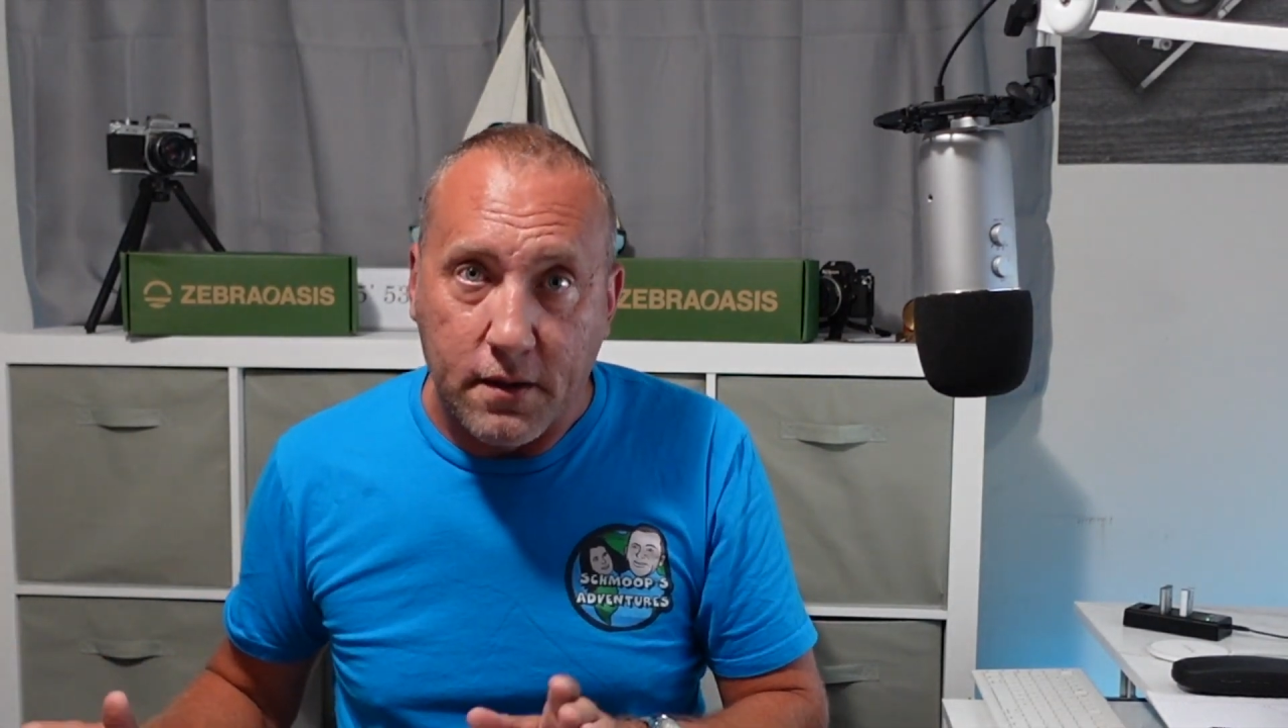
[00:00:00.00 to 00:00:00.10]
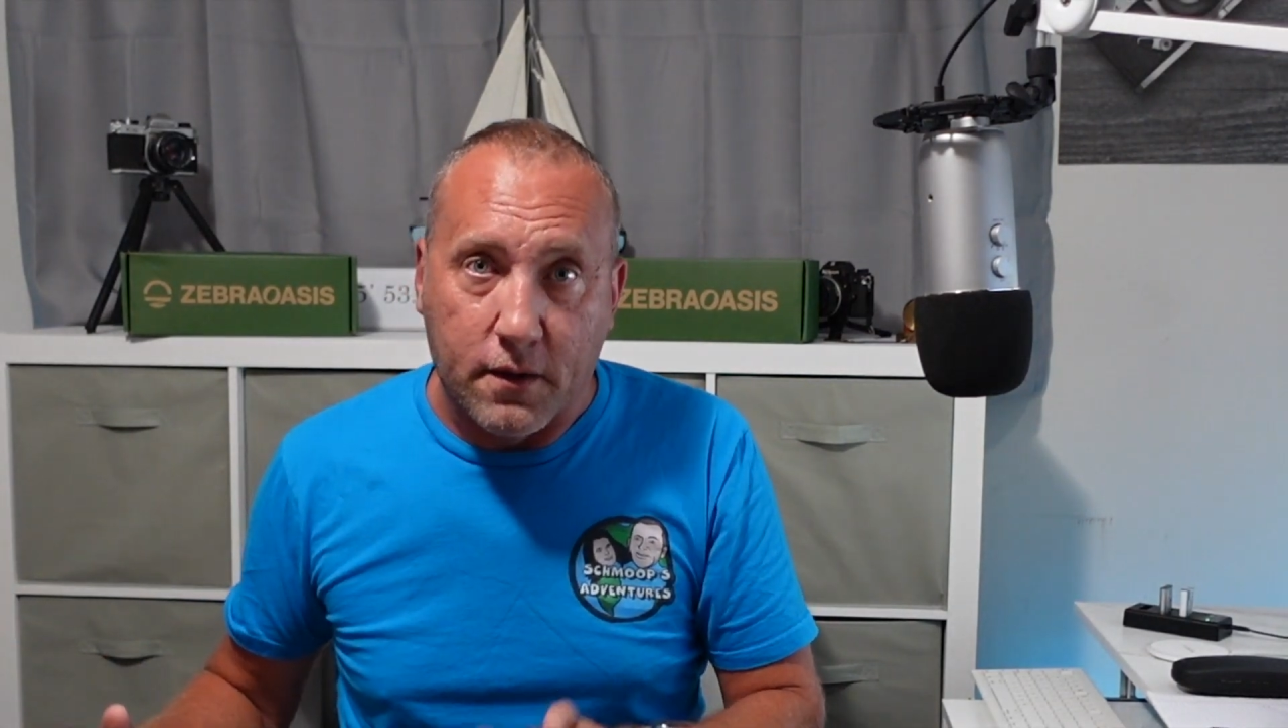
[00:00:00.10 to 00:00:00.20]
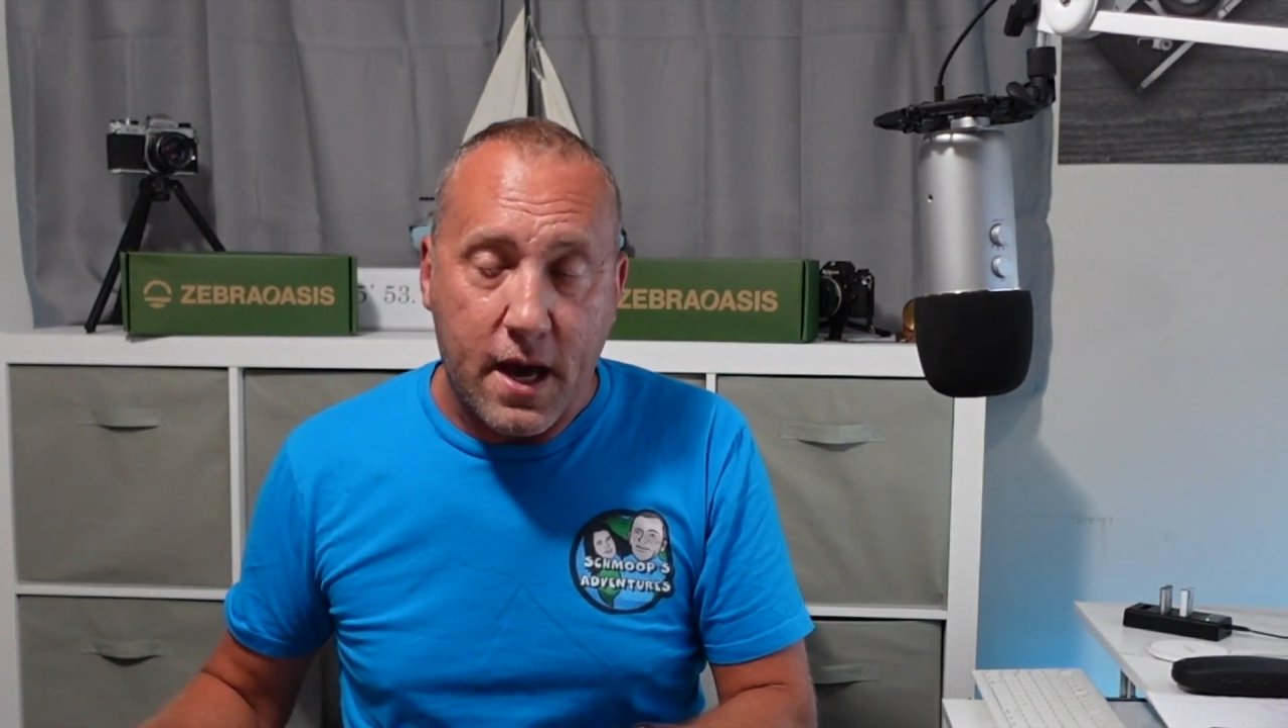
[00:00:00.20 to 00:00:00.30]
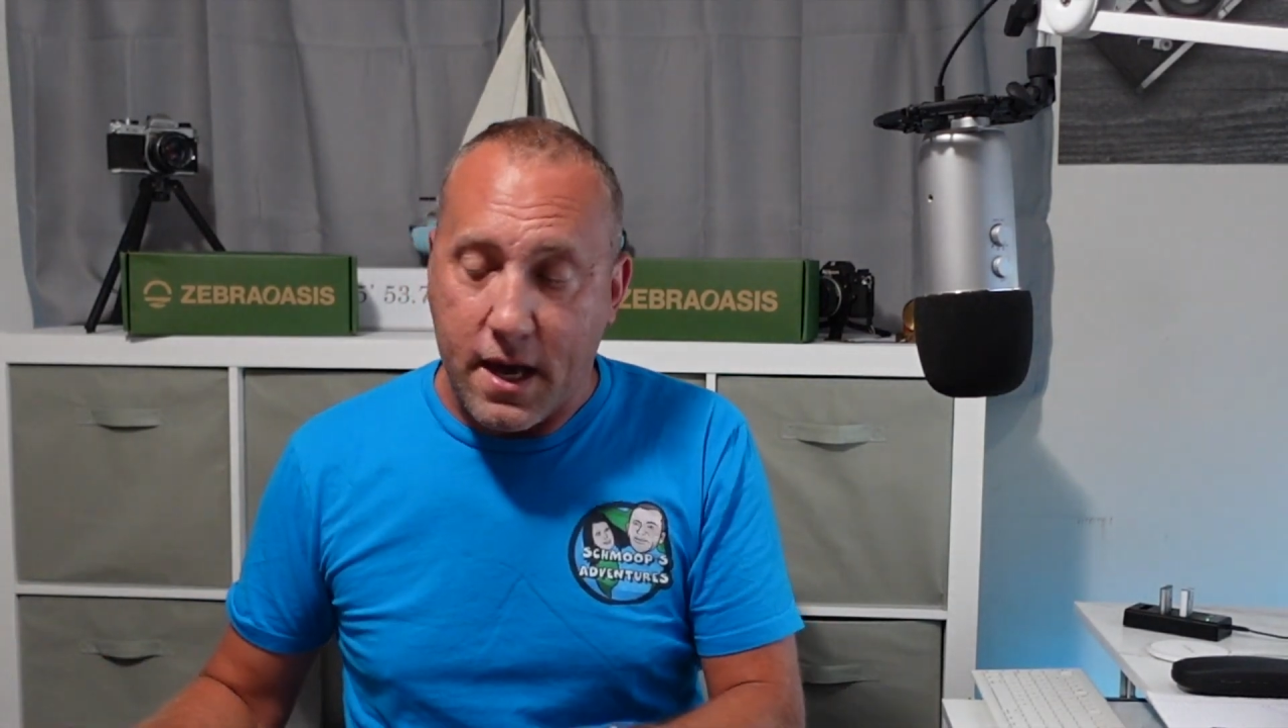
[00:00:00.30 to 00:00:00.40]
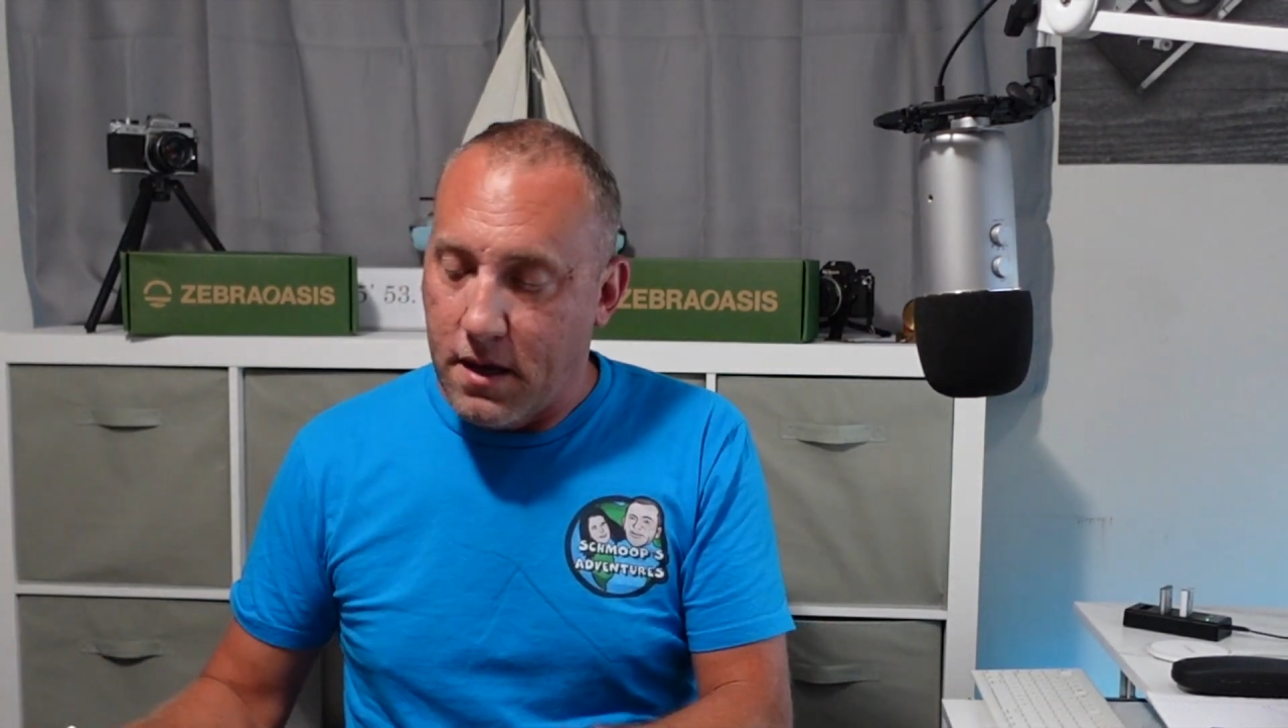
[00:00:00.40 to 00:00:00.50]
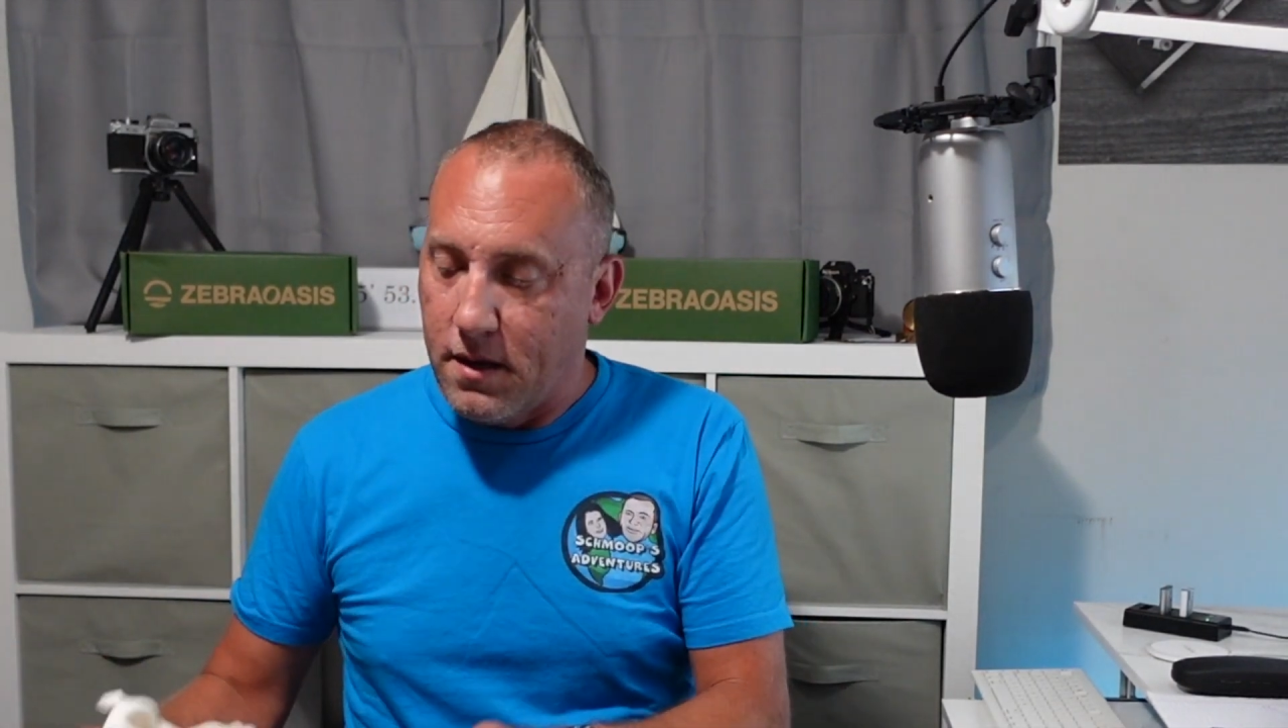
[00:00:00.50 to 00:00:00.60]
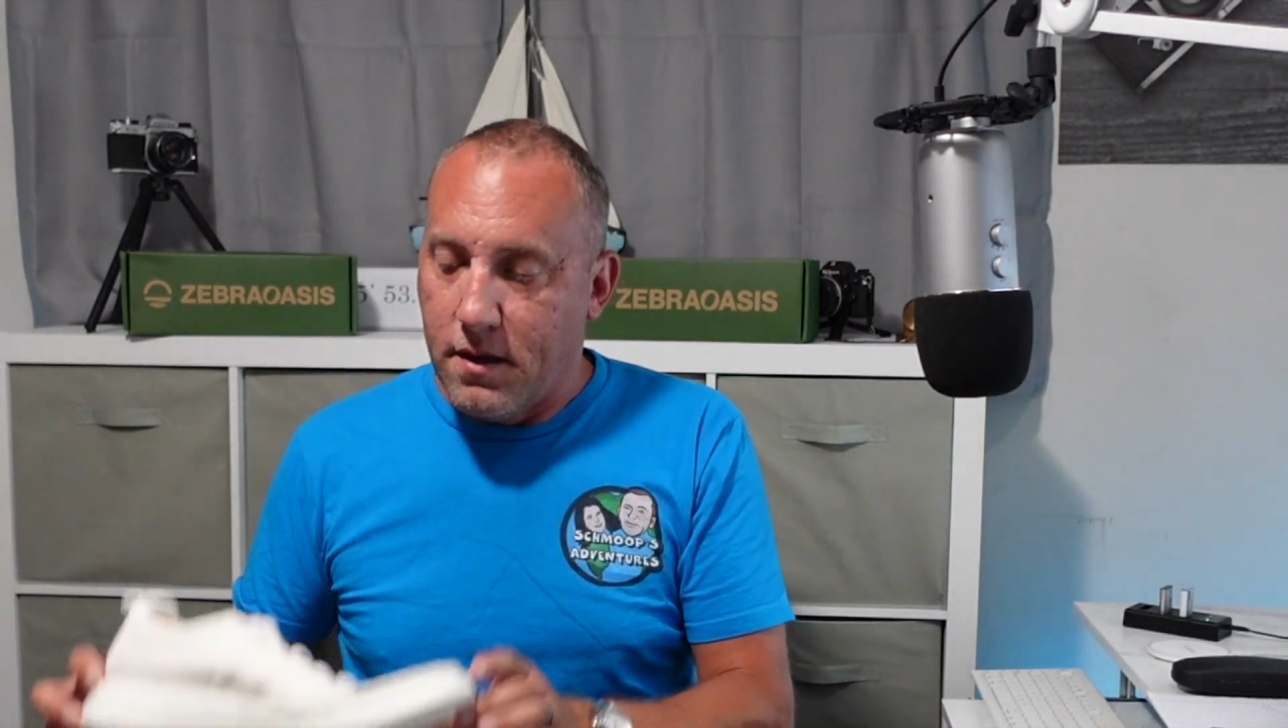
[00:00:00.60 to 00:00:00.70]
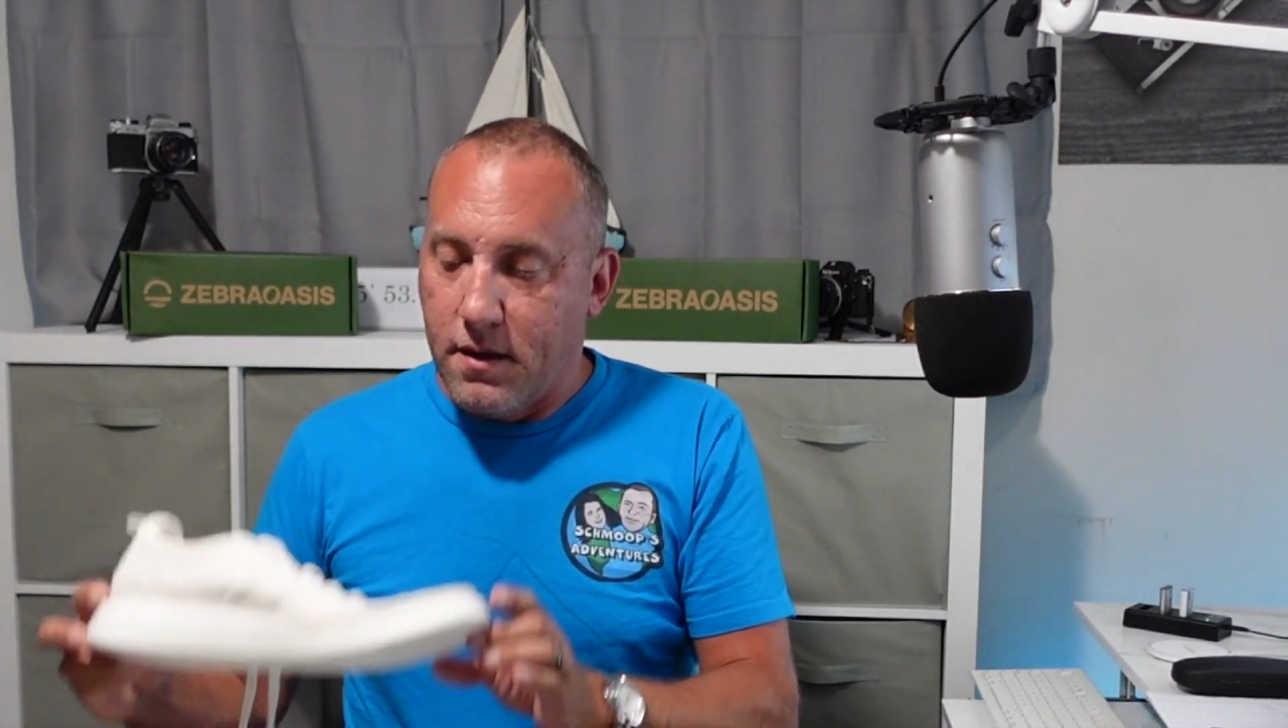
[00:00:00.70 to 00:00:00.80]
okay?